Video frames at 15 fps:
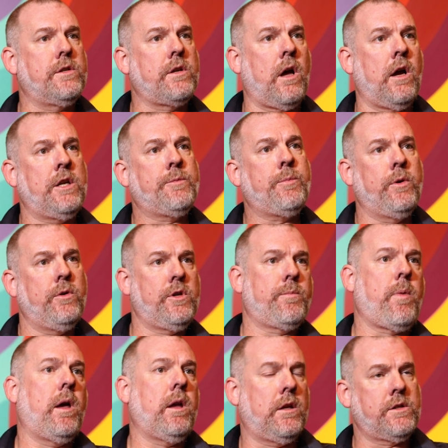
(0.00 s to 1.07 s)
designs
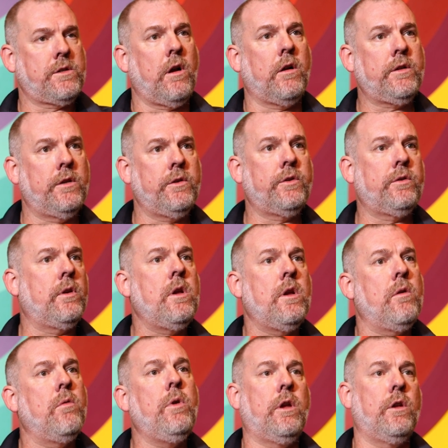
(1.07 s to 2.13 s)
produced by consultants,
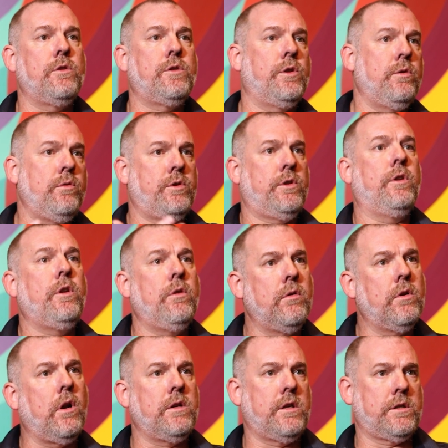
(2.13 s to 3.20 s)
we can choose to
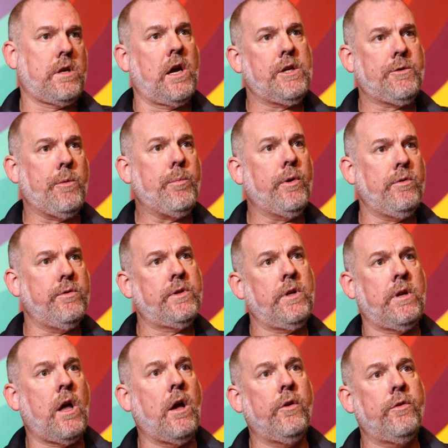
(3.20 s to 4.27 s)
do it on designs we produce
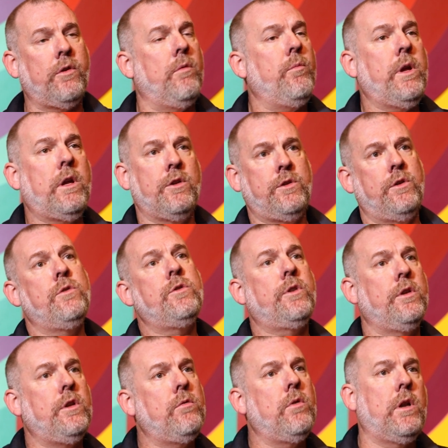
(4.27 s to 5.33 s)
in-house, and we can choose
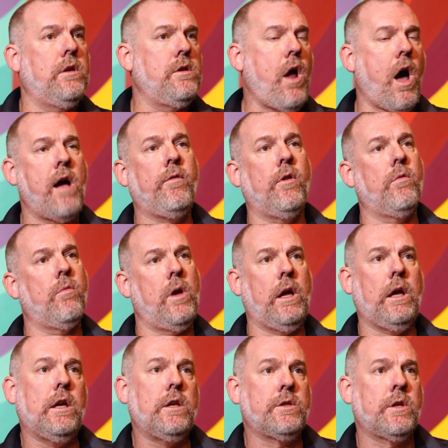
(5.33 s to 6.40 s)
to do it in novel
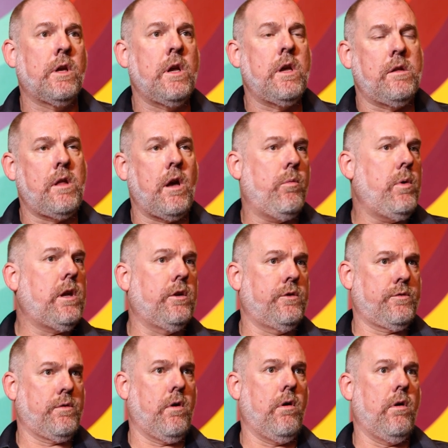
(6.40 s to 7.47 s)
ways that we
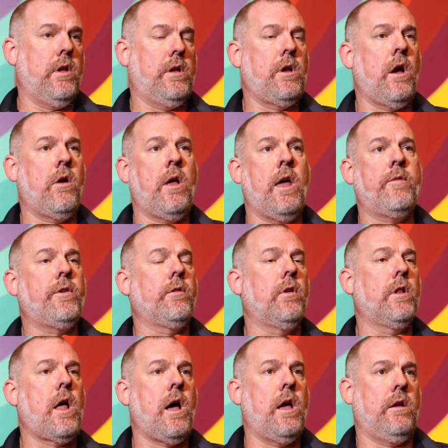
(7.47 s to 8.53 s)
control and not have to
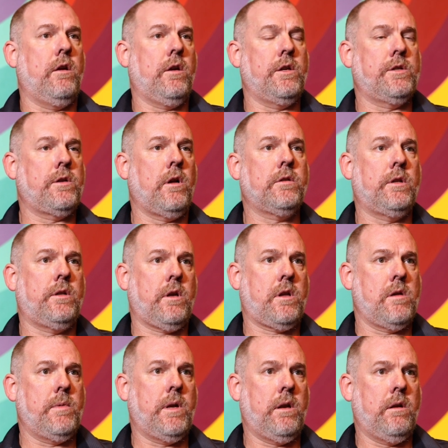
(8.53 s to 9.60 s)
rely on a consultant to
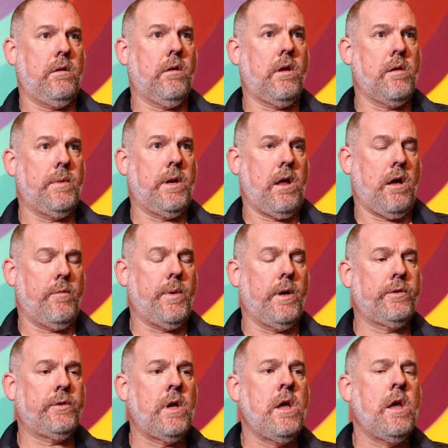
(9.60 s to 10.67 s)
come and, come and help
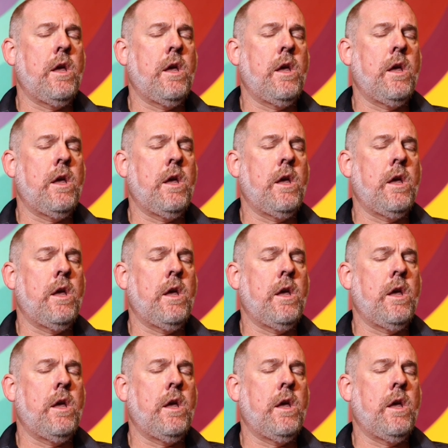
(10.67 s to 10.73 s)
us.